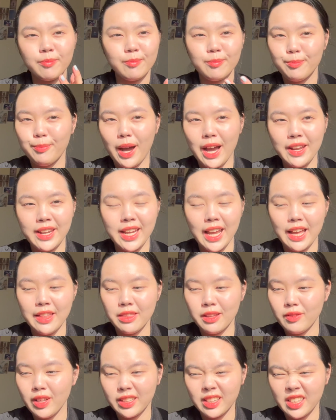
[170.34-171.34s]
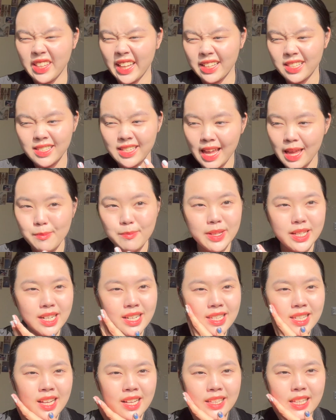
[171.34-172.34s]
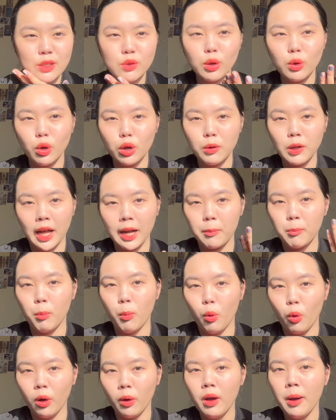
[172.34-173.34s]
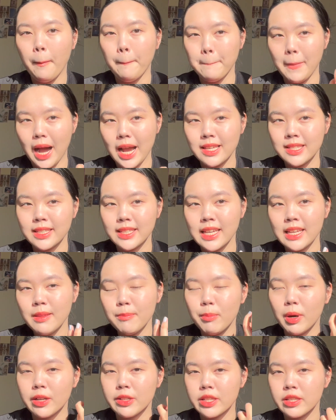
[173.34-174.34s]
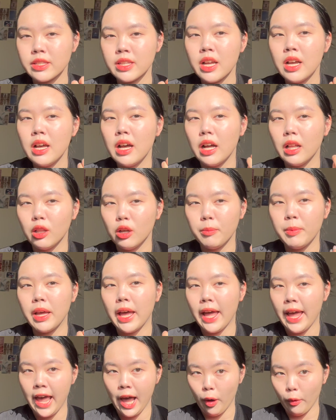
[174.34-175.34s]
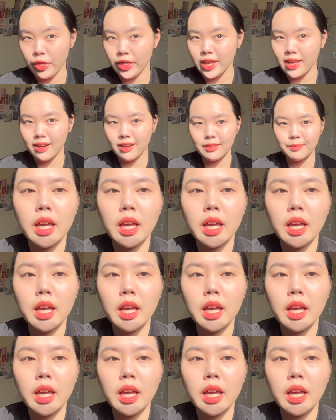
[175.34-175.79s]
by the end of like the next 10 minutes, this will look like more my skin, but just a little bit healthier.